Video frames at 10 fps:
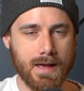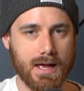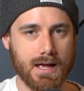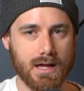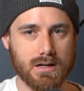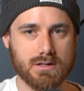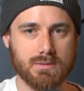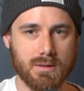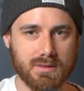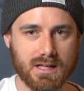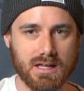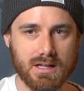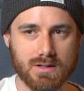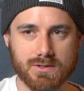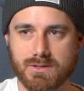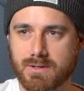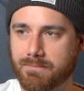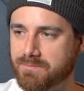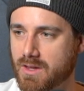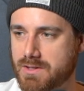and maybe the keys.
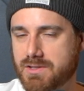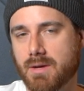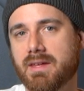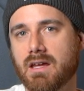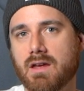Something